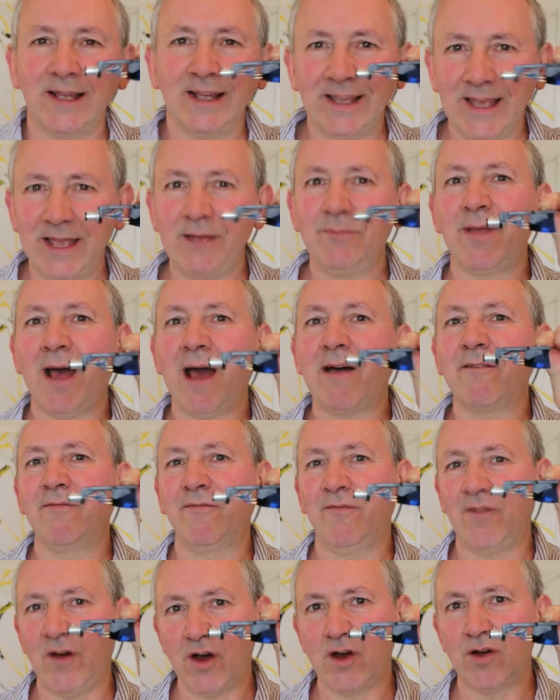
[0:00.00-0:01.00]
Keep that
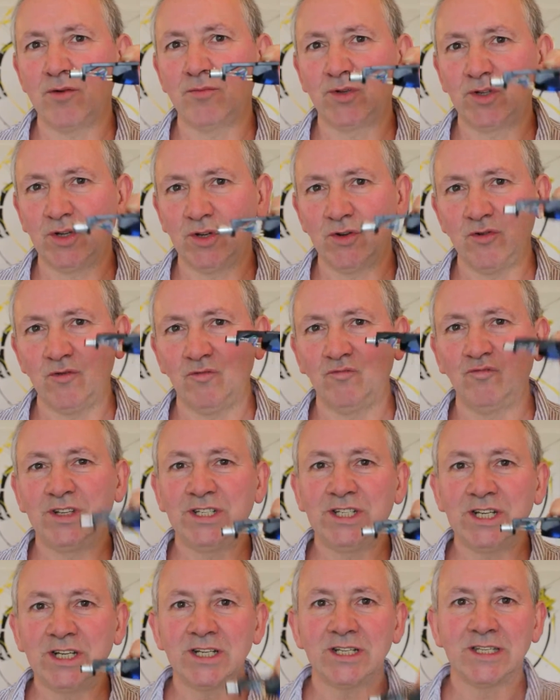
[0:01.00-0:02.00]
firm too.
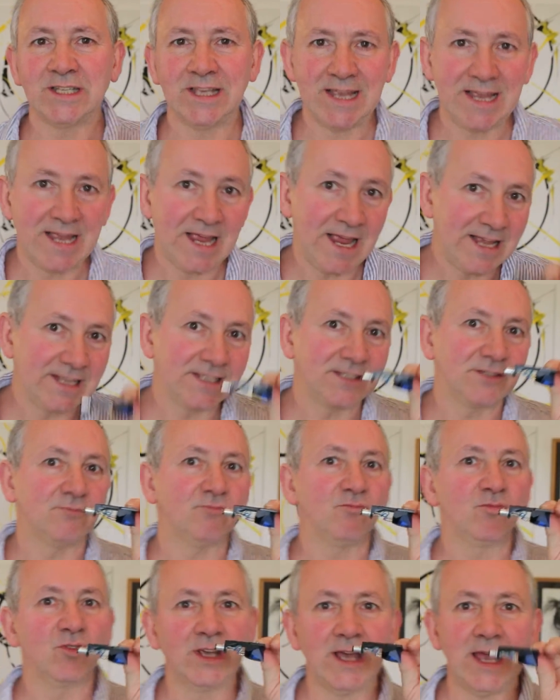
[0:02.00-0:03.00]
Rigidity is
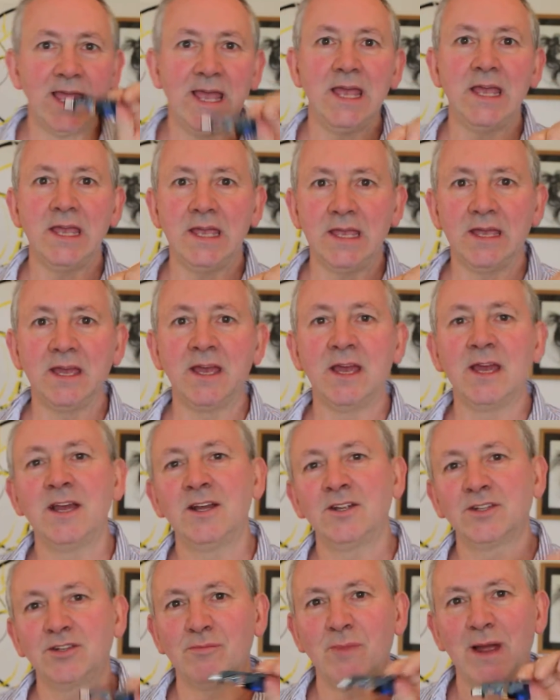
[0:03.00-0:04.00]
key
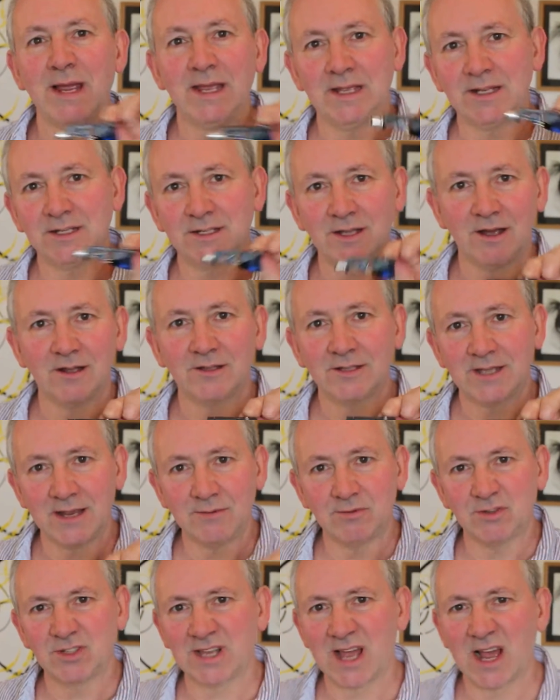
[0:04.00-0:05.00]
to making
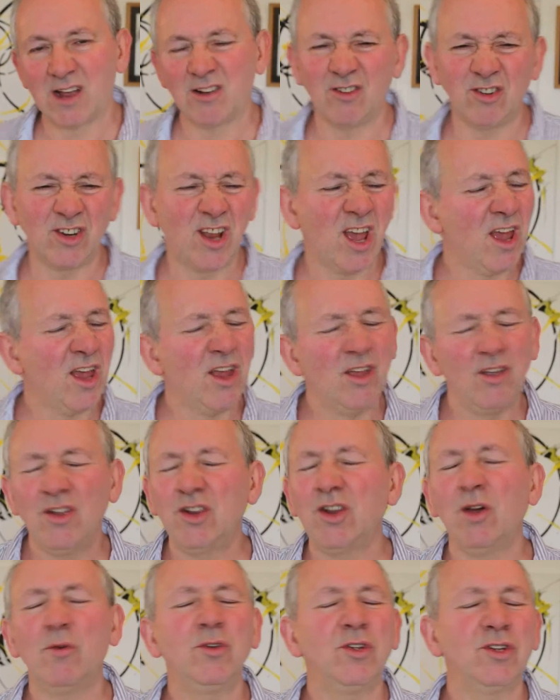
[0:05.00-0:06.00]
turntables sound good. You
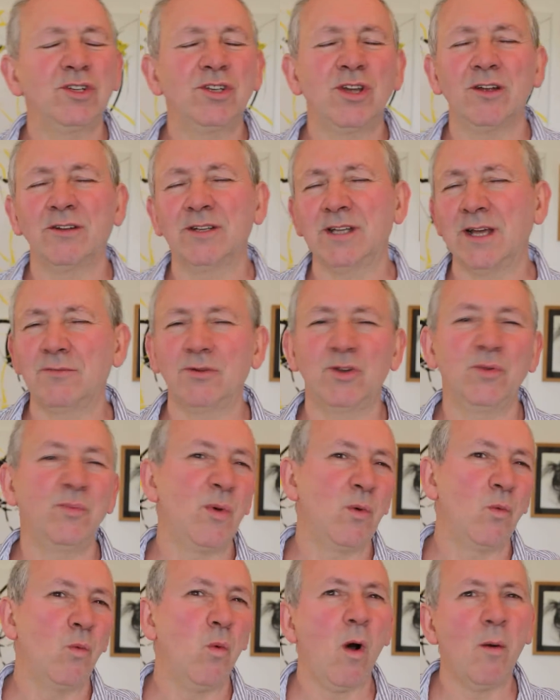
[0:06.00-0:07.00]
don't want your turntable to
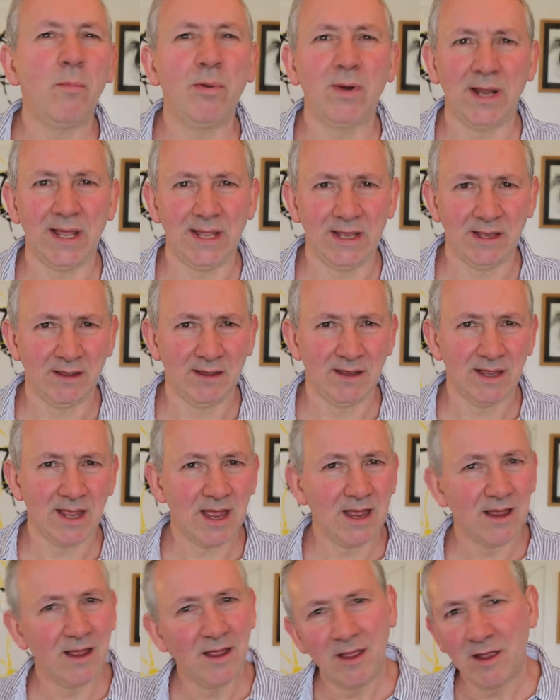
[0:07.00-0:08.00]
be wobbly,
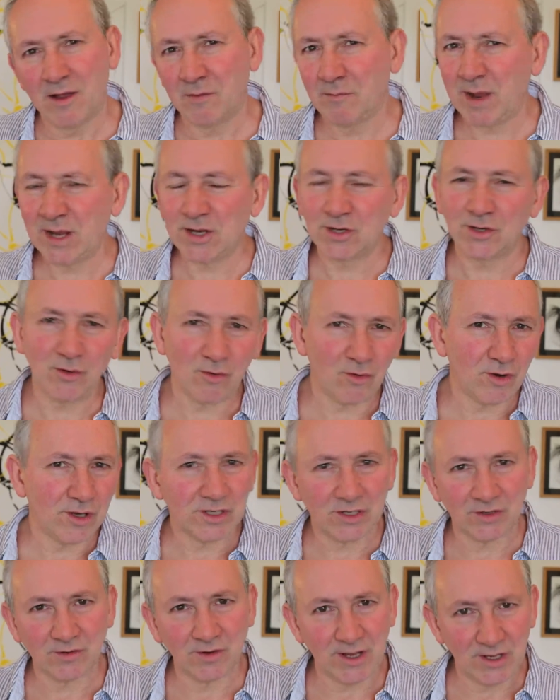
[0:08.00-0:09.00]
yeah? Make sure
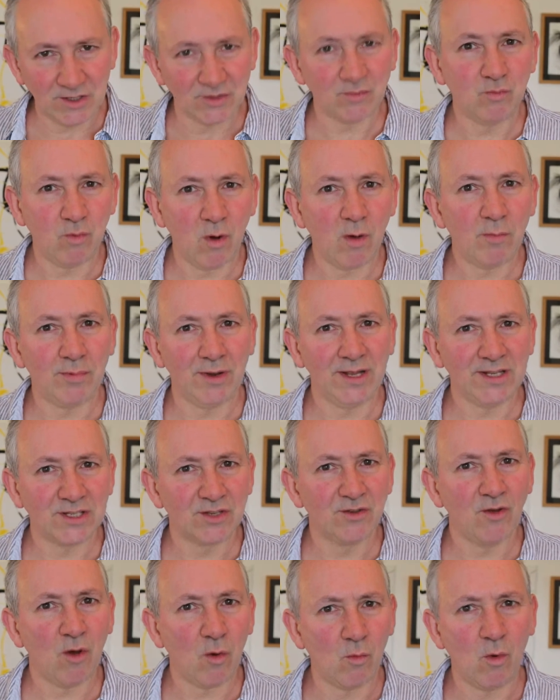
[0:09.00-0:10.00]
it's
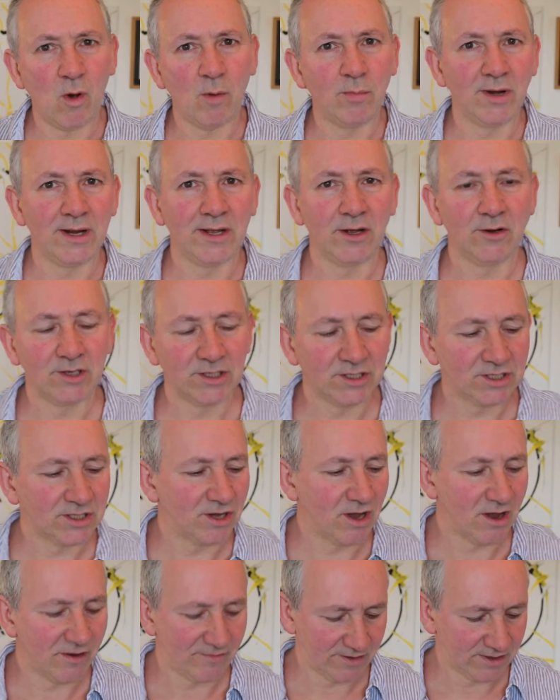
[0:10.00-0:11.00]
not wobbling on its
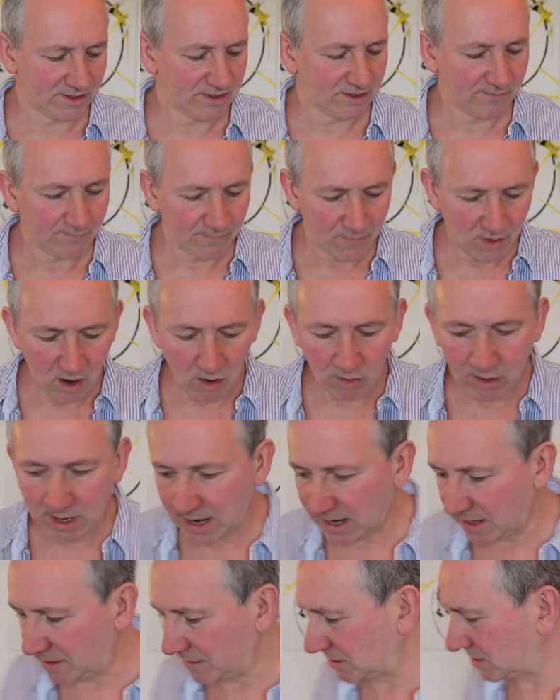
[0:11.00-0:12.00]
surface.
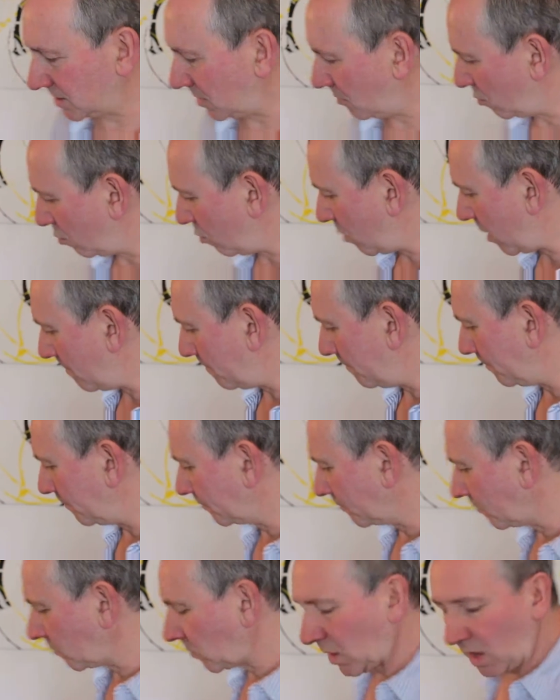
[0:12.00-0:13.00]
Okay, that's number one.
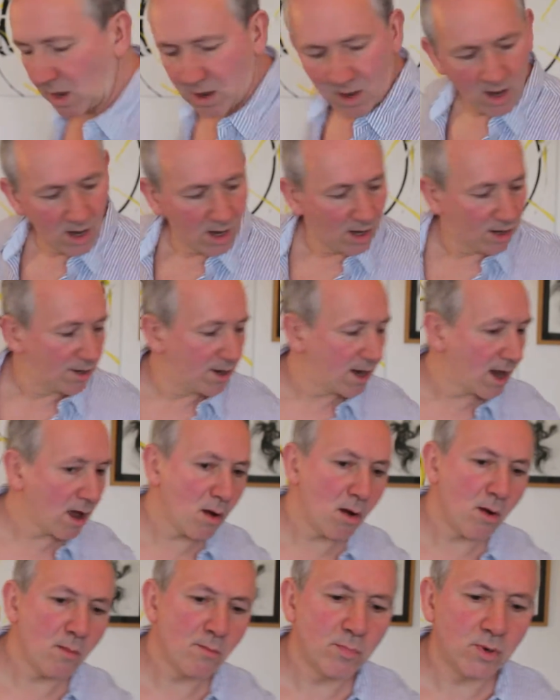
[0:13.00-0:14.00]

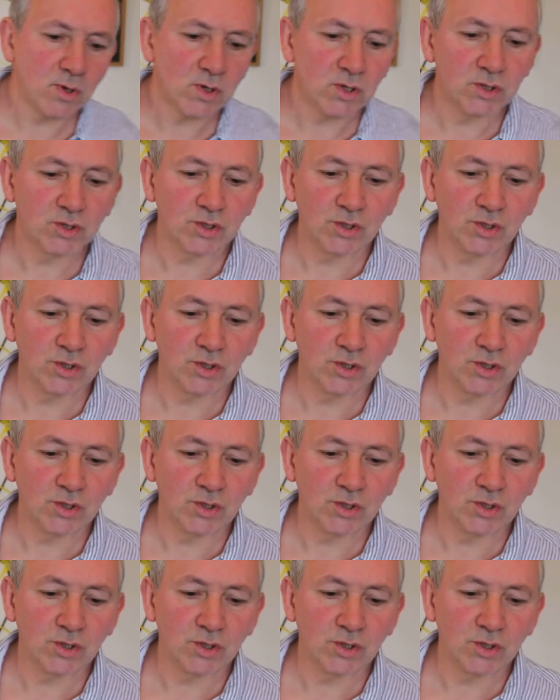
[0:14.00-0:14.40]
Number